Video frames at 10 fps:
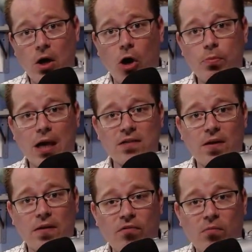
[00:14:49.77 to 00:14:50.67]
I hope you guys
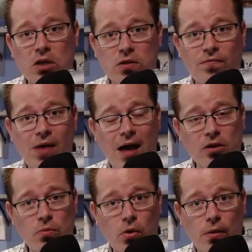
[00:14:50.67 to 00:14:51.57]
found the information
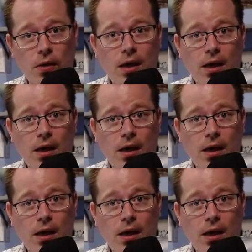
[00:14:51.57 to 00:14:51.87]
valuable.